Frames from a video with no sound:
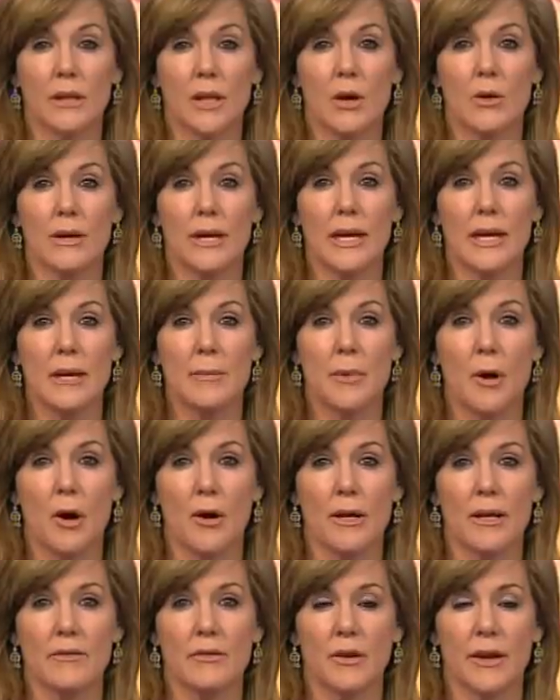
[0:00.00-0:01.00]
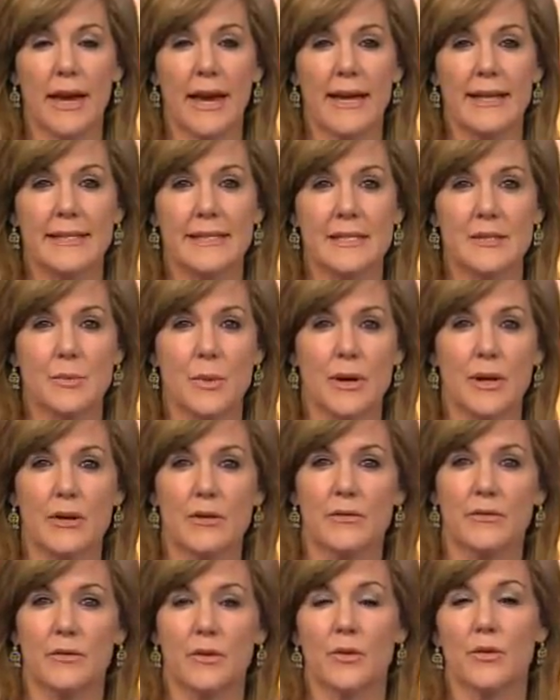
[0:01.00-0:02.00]
low-key party for Kansas'
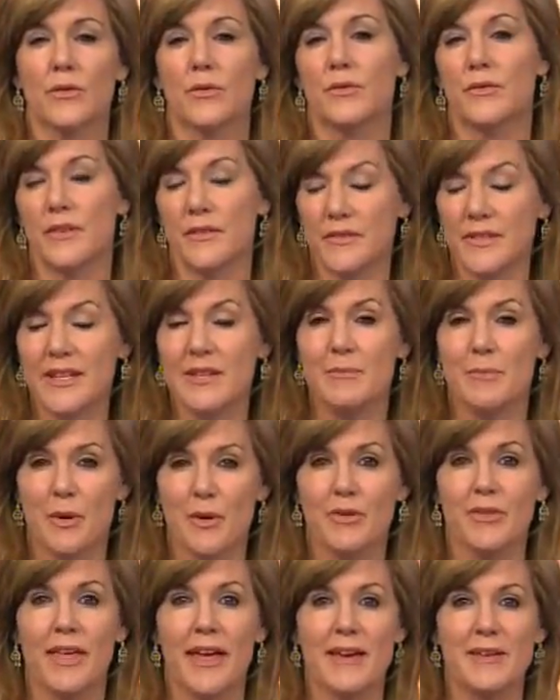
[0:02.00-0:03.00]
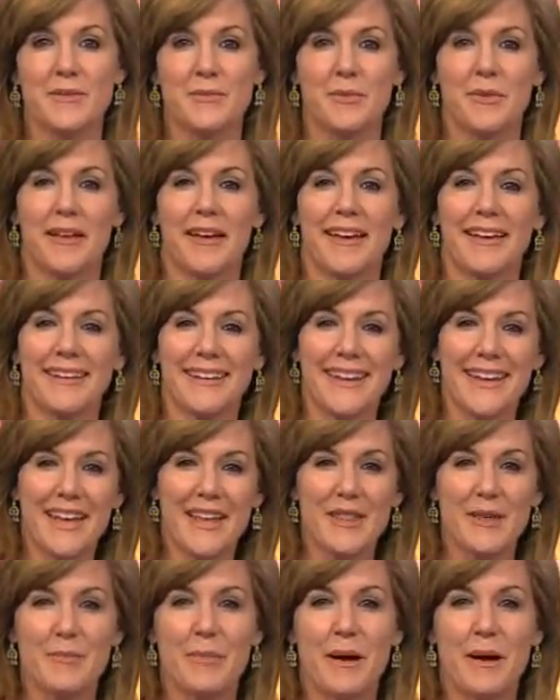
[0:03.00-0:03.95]
150th birthday is planned. The